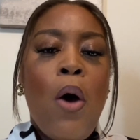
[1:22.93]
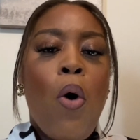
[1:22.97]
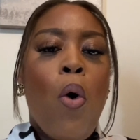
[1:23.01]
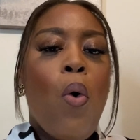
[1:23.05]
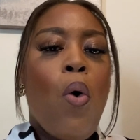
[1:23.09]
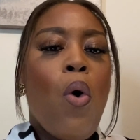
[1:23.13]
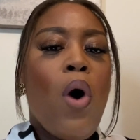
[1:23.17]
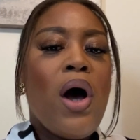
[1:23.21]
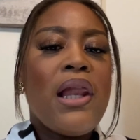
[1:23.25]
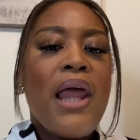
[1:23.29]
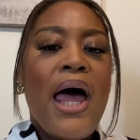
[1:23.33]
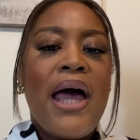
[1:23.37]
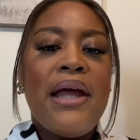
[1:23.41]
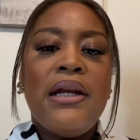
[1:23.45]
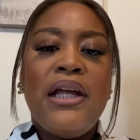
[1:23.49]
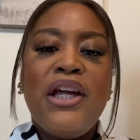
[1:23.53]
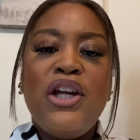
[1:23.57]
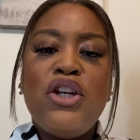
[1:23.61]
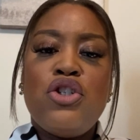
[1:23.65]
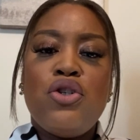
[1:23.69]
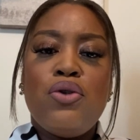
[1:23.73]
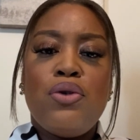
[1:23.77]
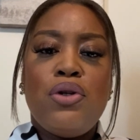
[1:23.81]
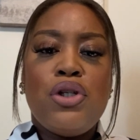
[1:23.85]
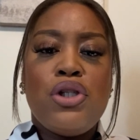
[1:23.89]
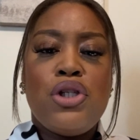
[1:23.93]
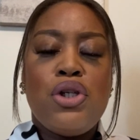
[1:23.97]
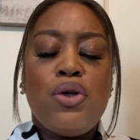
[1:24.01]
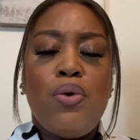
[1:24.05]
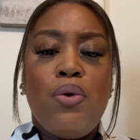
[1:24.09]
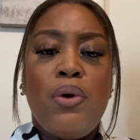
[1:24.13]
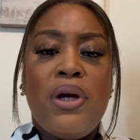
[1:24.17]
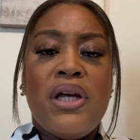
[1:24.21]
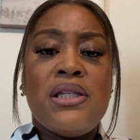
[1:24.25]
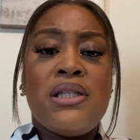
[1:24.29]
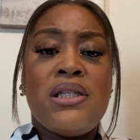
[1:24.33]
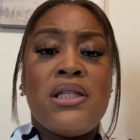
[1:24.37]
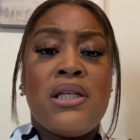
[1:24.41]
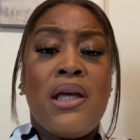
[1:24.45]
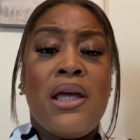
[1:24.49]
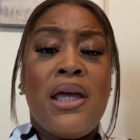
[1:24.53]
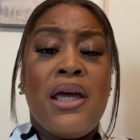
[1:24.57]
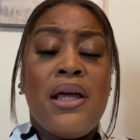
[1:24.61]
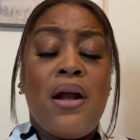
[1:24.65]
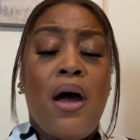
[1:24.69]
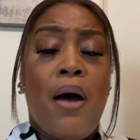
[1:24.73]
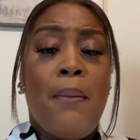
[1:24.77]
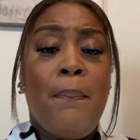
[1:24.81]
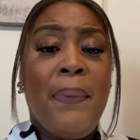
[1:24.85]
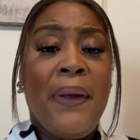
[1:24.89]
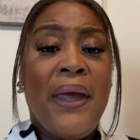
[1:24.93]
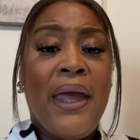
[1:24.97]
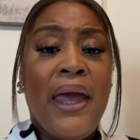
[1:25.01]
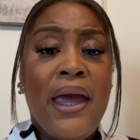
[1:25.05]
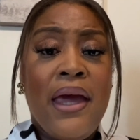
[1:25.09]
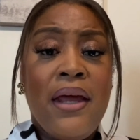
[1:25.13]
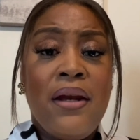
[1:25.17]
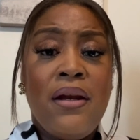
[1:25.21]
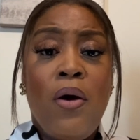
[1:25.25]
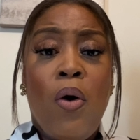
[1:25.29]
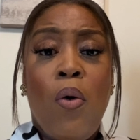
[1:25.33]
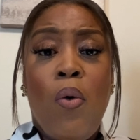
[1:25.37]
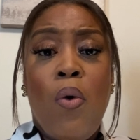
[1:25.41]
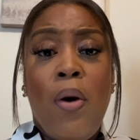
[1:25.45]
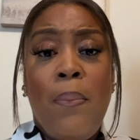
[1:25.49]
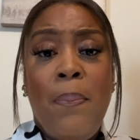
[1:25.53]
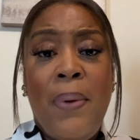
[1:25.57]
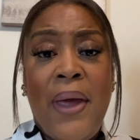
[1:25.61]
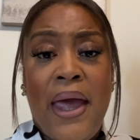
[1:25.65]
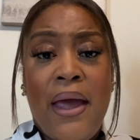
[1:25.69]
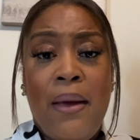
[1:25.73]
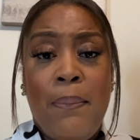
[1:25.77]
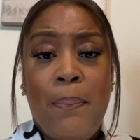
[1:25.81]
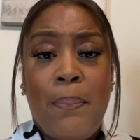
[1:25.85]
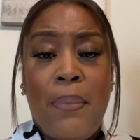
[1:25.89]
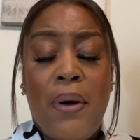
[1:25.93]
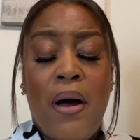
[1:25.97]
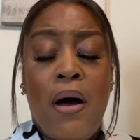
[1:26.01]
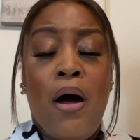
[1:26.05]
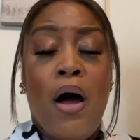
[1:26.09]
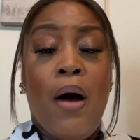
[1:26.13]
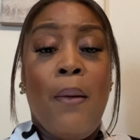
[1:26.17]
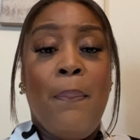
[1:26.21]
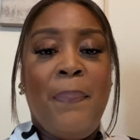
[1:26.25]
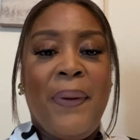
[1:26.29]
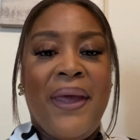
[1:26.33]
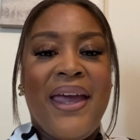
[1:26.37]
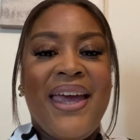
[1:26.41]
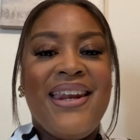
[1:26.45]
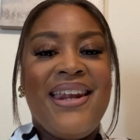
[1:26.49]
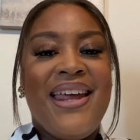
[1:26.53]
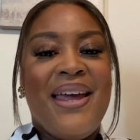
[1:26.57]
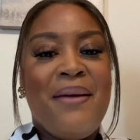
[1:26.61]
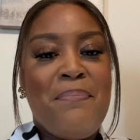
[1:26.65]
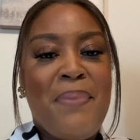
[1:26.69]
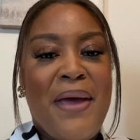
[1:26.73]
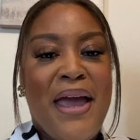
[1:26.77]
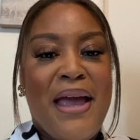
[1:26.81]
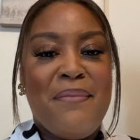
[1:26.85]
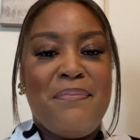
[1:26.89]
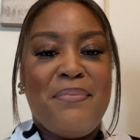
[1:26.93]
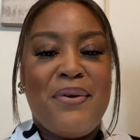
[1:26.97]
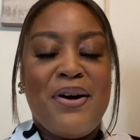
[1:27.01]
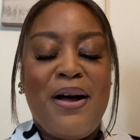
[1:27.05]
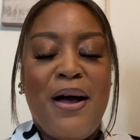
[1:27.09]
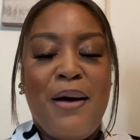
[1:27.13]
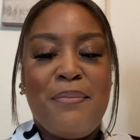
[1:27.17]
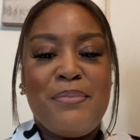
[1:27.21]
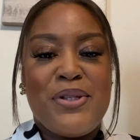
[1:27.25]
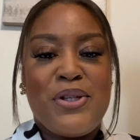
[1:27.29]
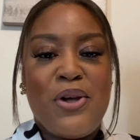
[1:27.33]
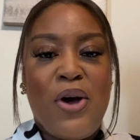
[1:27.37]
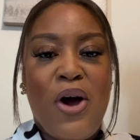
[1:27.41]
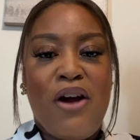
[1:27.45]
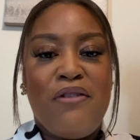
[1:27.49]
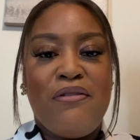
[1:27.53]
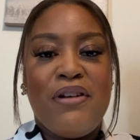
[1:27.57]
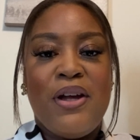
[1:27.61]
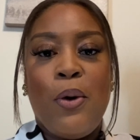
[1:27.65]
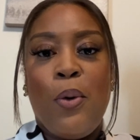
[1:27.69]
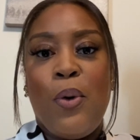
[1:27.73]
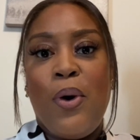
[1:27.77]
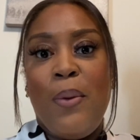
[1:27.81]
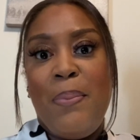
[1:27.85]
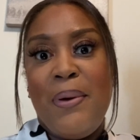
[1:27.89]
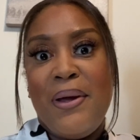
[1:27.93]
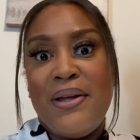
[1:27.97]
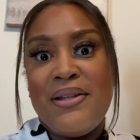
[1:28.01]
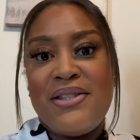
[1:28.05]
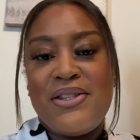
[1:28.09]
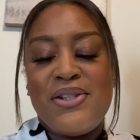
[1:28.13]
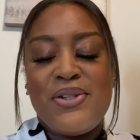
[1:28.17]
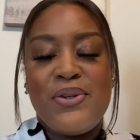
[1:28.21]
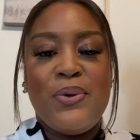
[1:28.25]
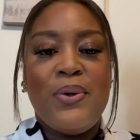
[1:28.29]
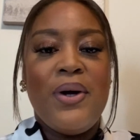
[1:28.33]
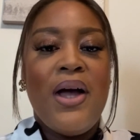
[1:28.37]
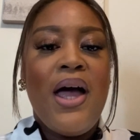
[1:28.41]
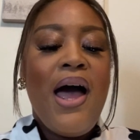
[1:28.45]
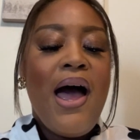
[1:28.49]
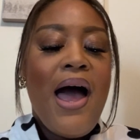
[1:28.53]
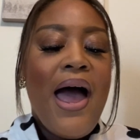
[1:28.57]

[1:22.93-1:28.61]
All I need you to do is to get a pen or paper, uh, a pen and paper, I'm sorry, or pencil,